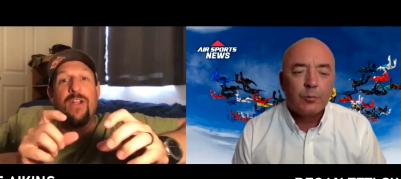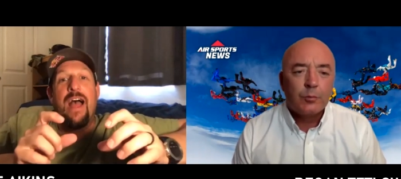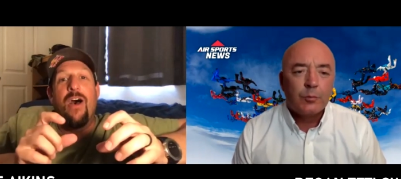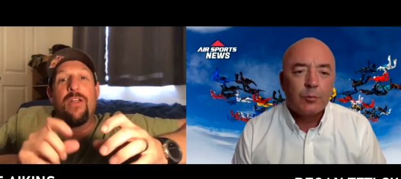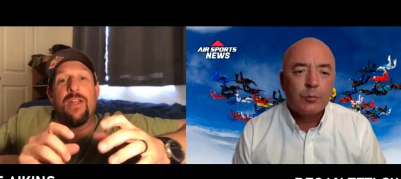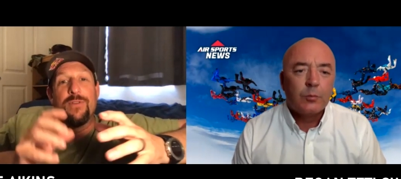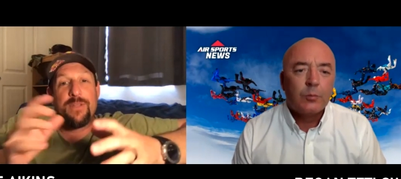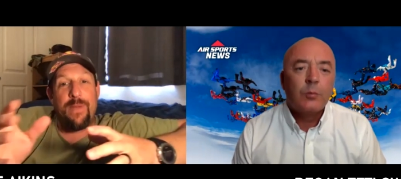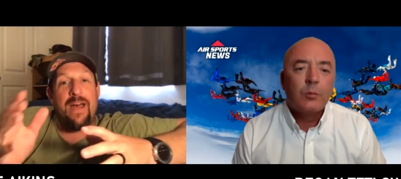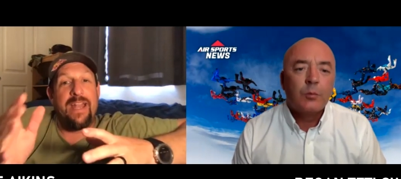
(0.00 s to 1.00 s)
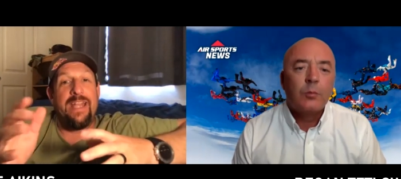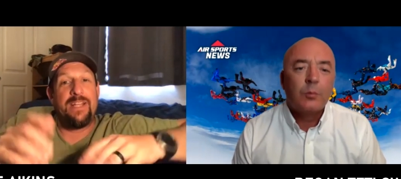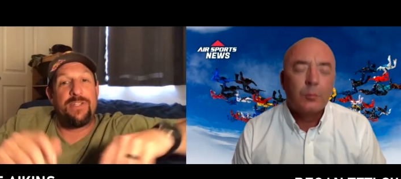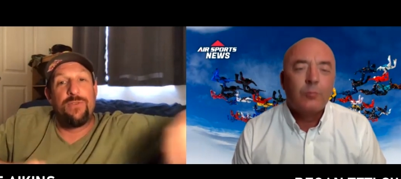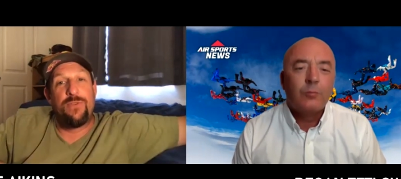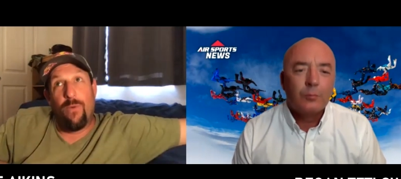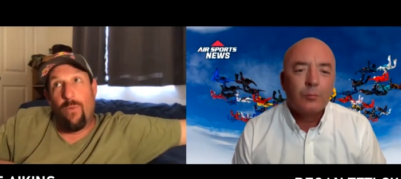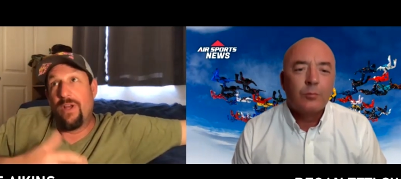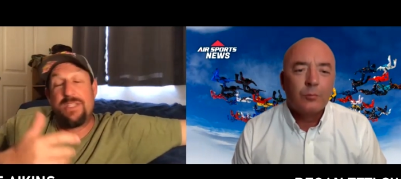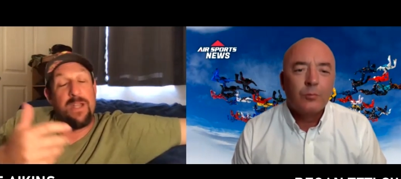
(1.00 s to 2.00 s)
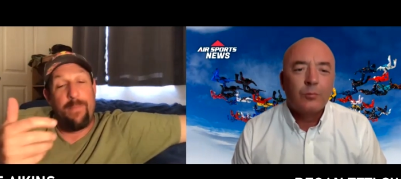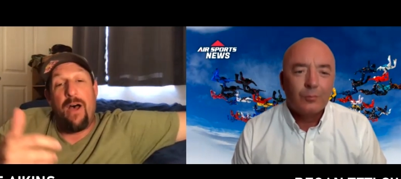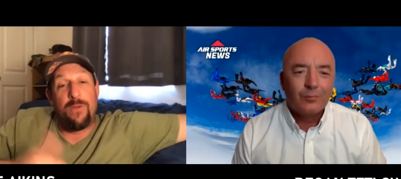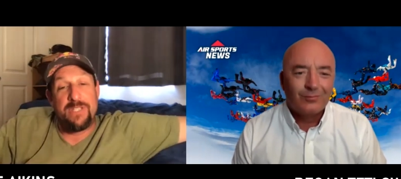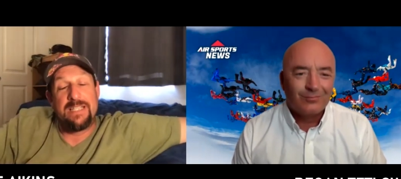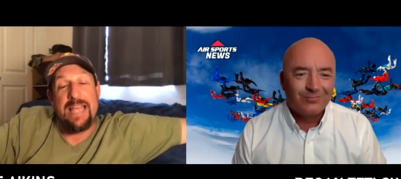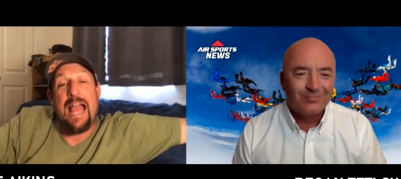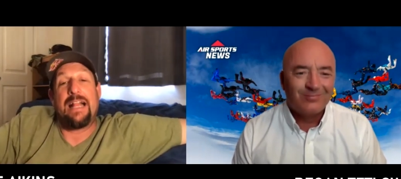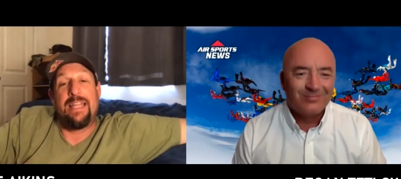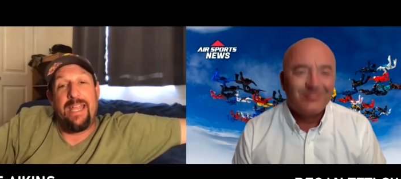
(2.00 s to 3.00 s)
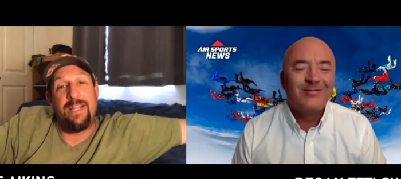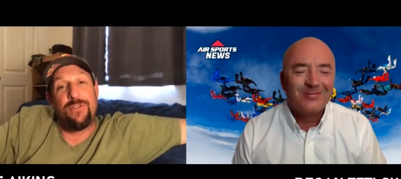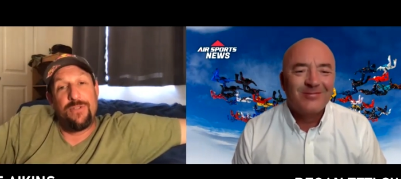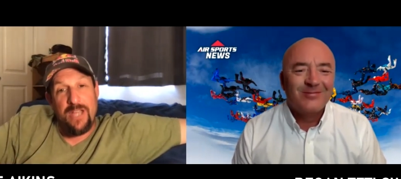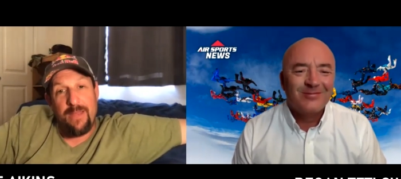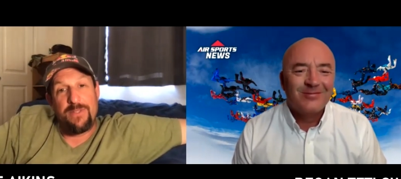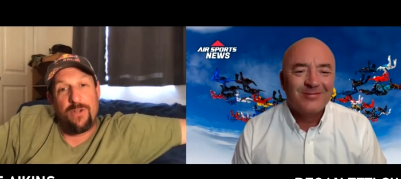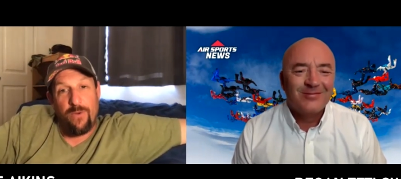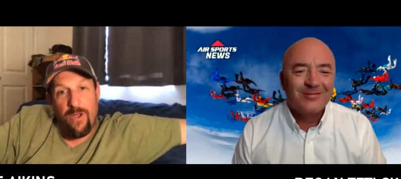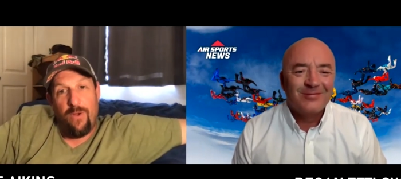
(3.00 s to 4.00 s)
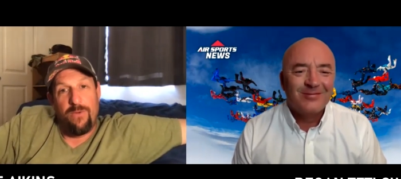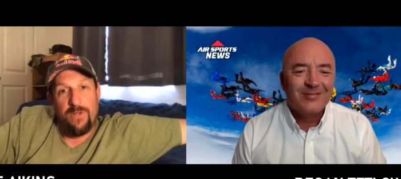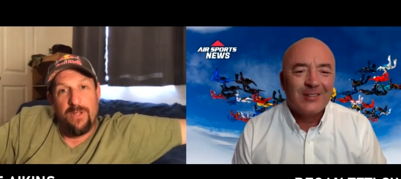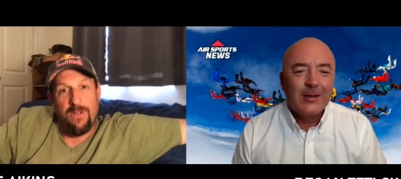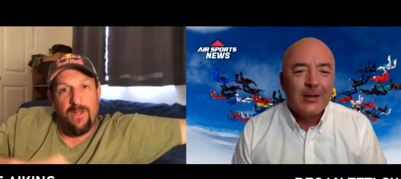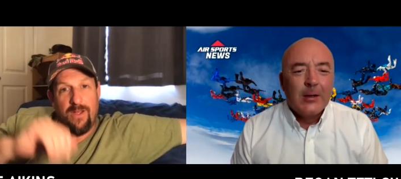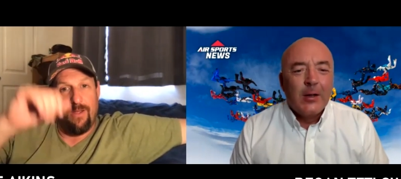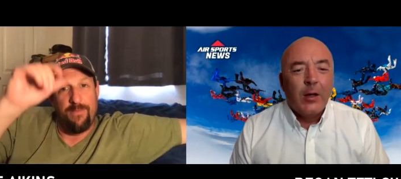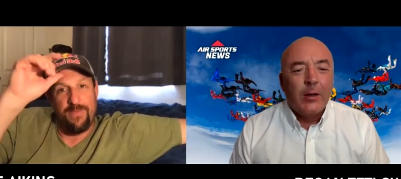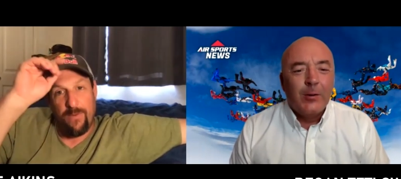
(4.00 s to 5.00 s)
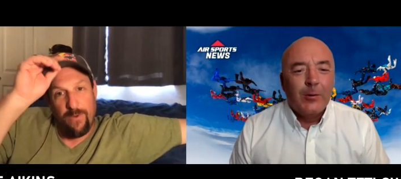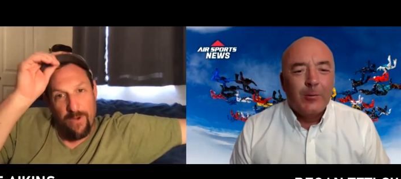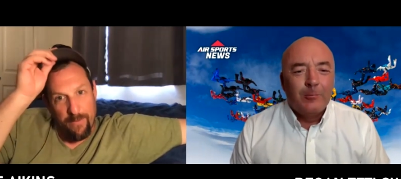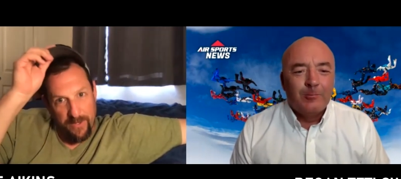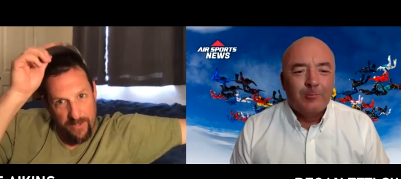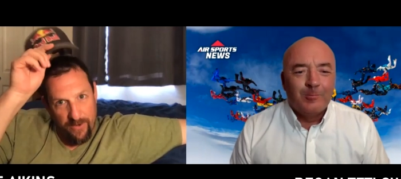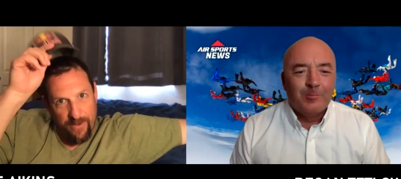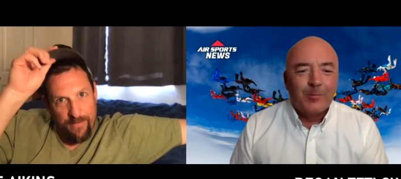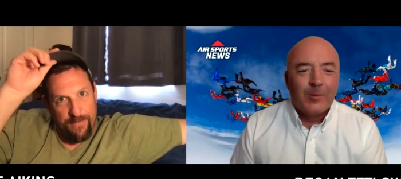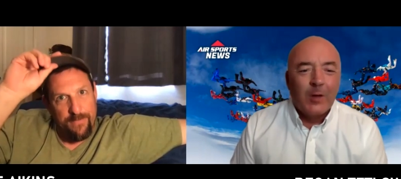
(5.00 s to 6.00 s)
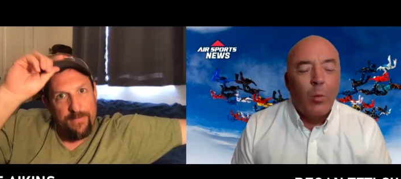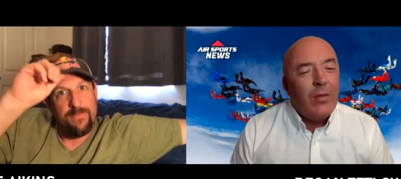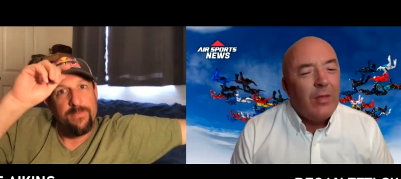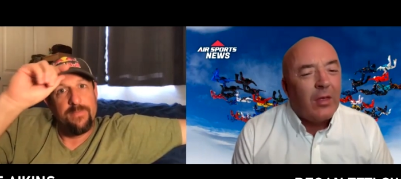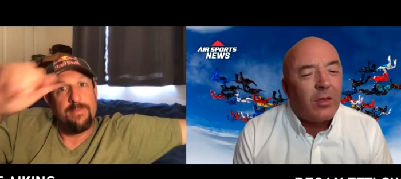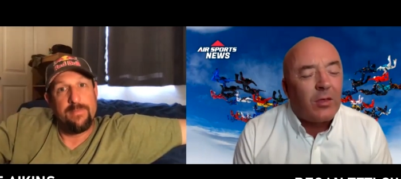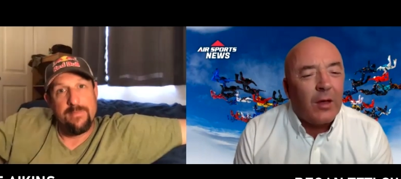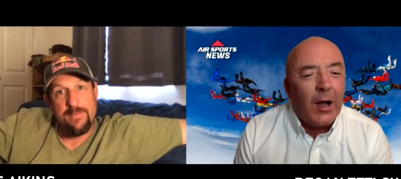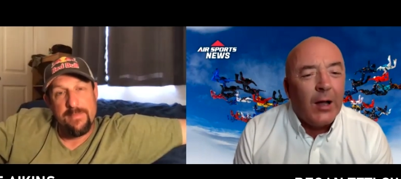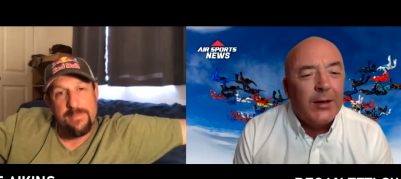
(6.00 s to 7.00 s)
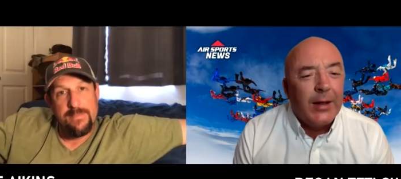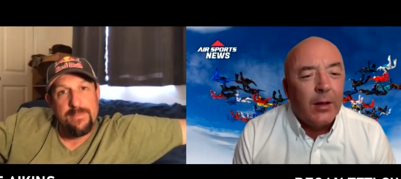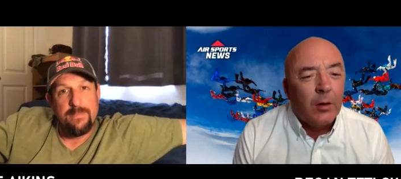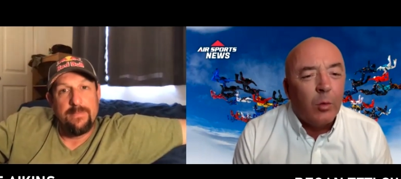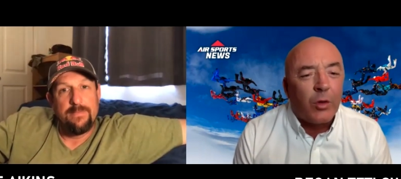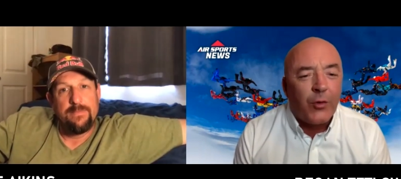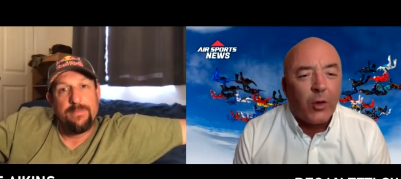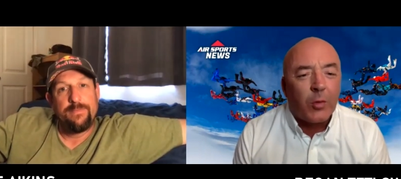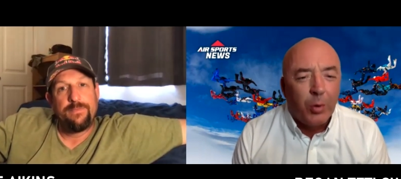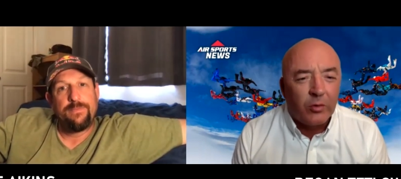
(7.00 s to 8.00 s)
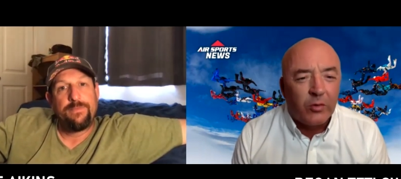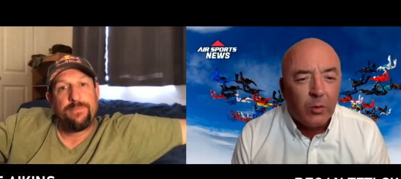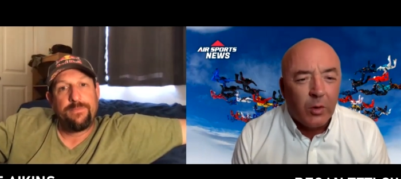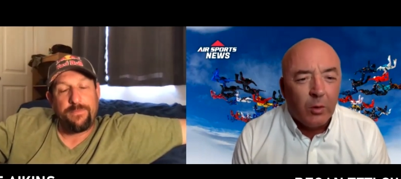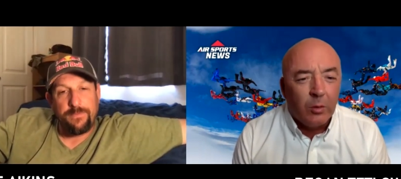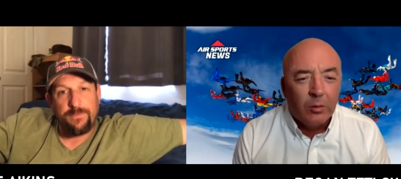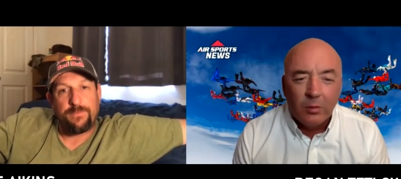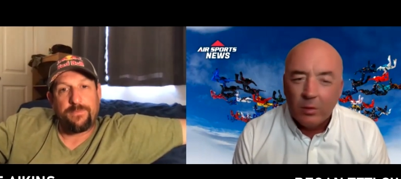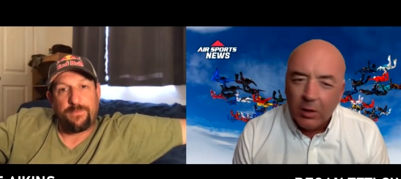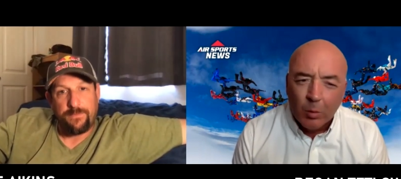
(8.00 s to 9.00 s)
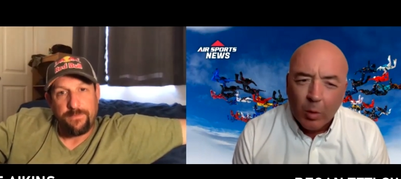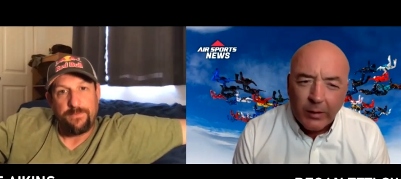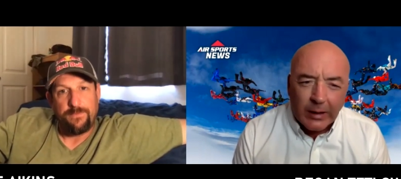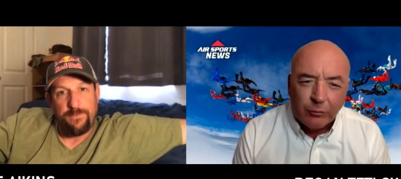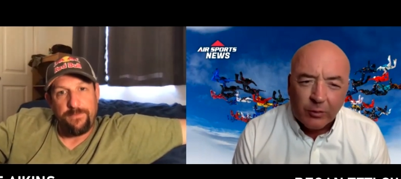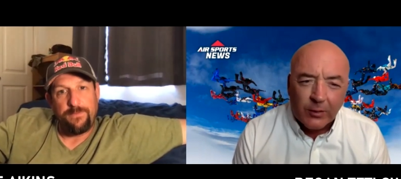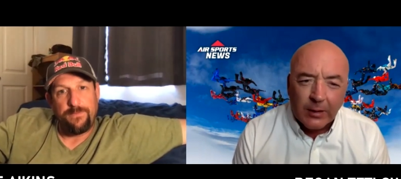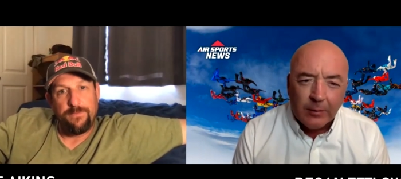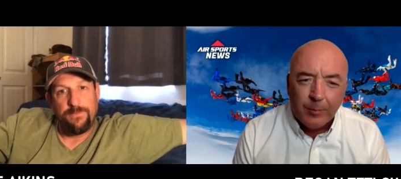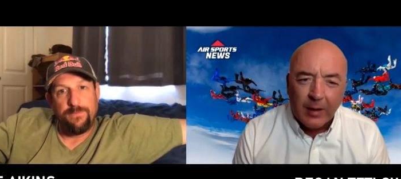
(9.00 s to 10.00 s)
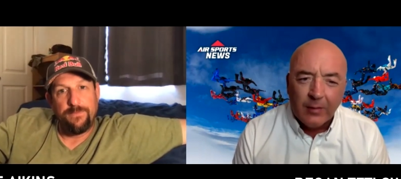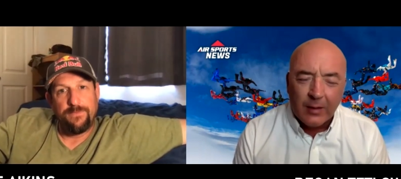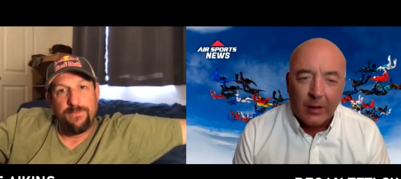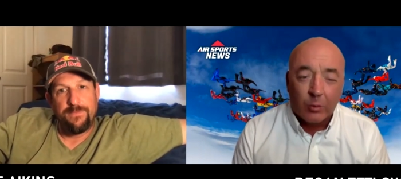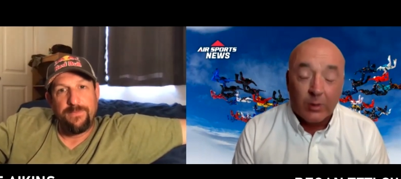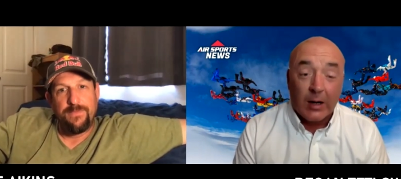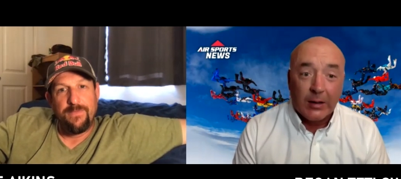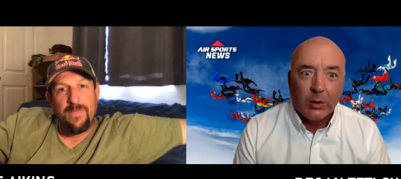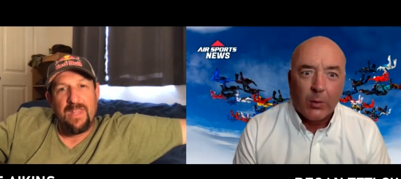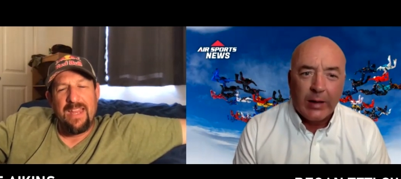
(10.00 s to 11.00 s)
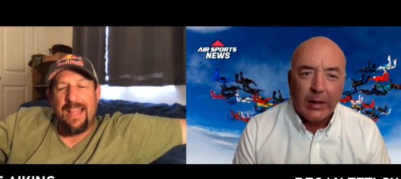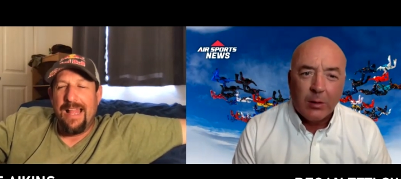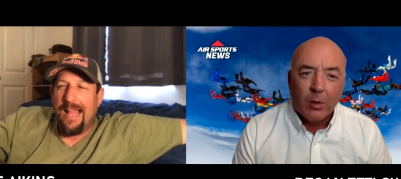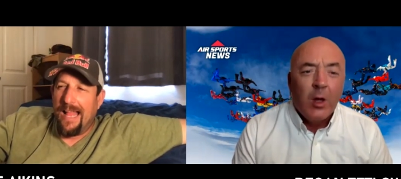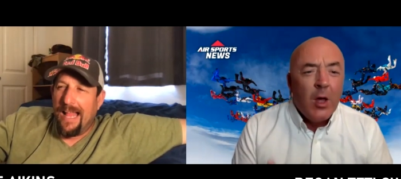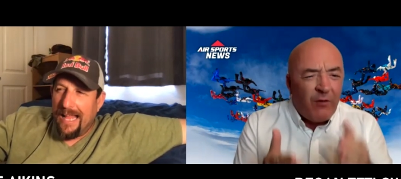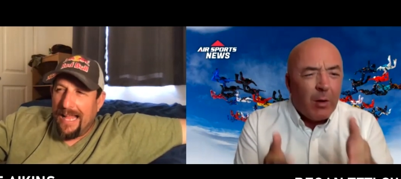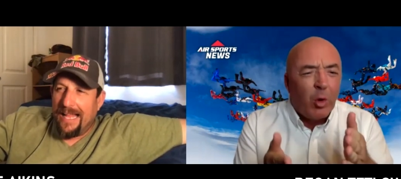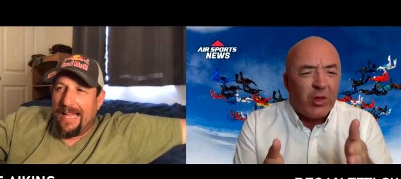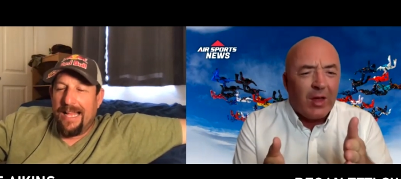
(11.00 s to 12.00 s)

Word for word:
Speaker 1: out. It was about 82. It wasn't about. It was exactly 82 times in a row um, that we were able to do it.
Speaker 2: And when this idea was first put to you, you weren't interested in being the actual guy doing it. You were very much